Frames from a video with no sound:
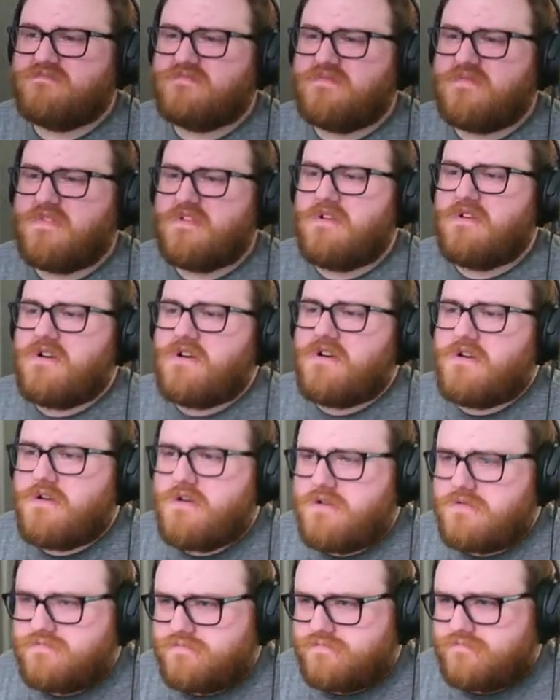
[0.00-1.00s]

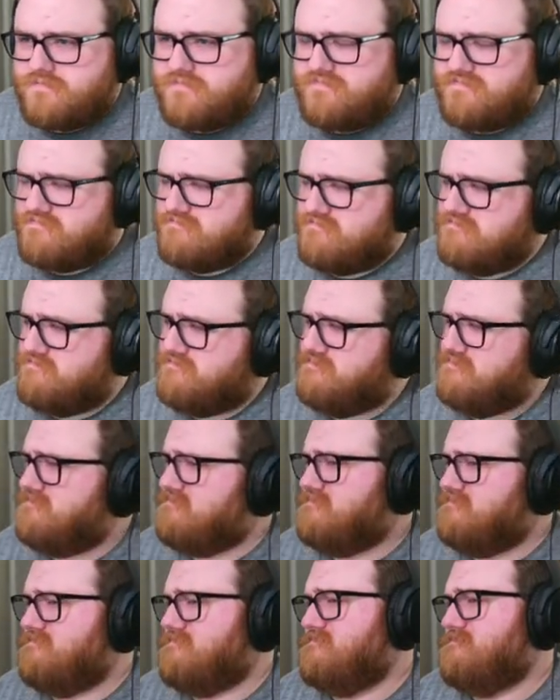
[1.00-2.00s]
Oh. I already
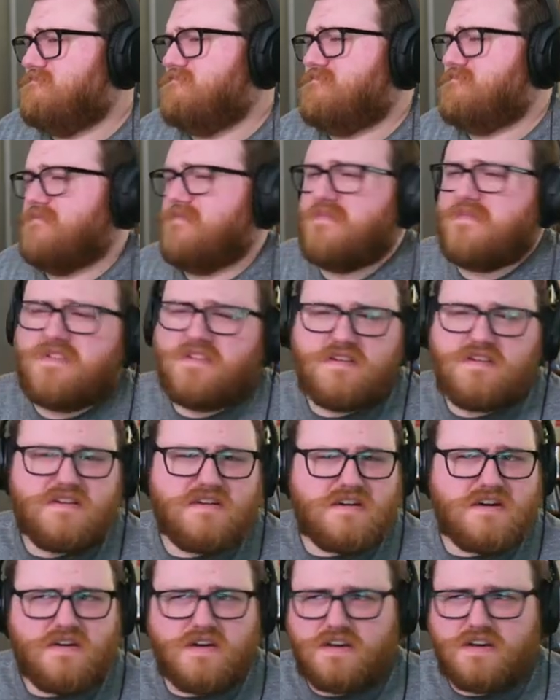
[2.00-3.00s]
know. Bad,
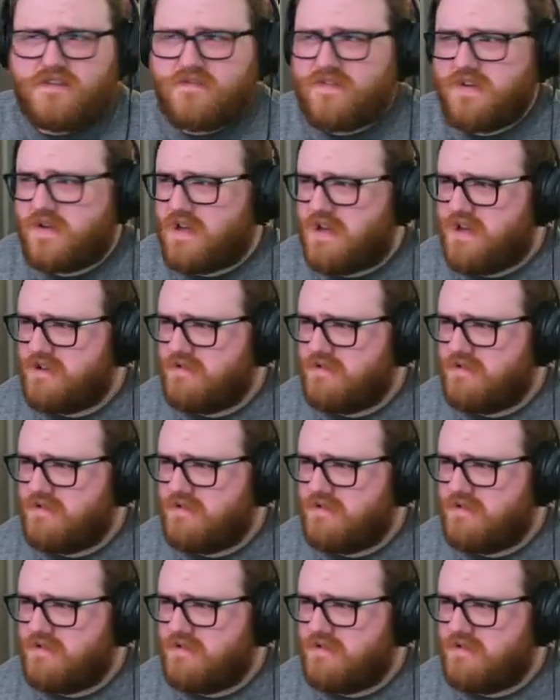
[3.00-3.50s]
oh, I don't feel good.